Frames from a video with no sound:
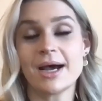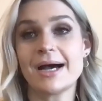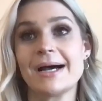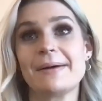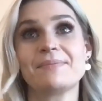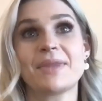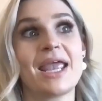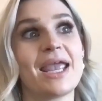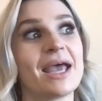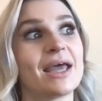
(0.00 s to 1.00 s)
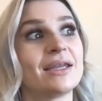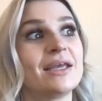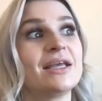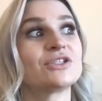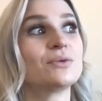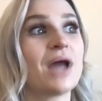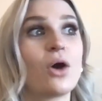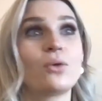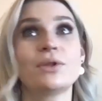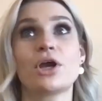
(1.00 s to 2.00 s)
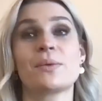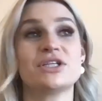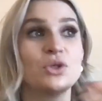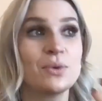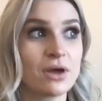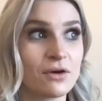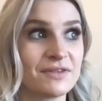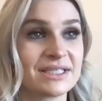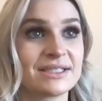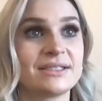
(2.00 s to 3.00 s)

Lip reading: And so not only are we doing all this